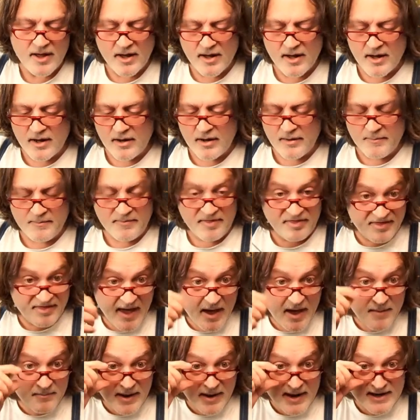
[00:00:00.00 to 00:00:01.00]
Um,
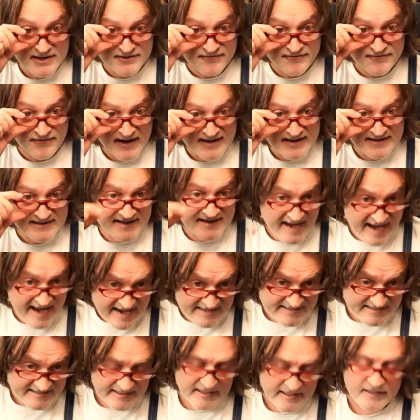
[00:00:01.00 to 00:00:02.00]
that makes
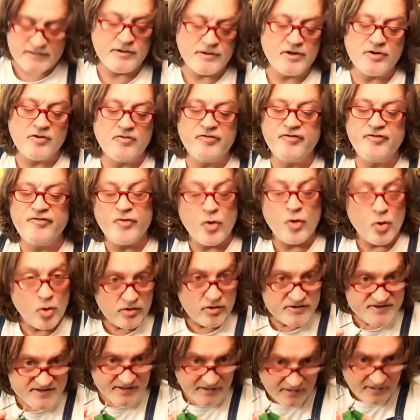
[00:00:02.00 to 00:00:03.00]
fantastic little
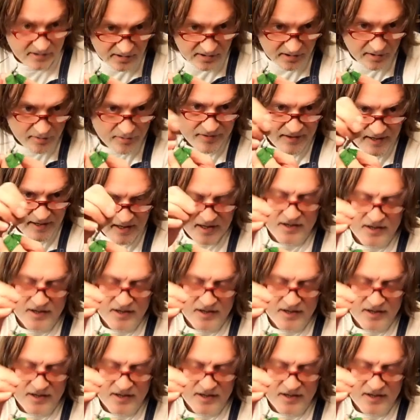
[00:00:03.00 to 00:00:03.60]
folds in clothing.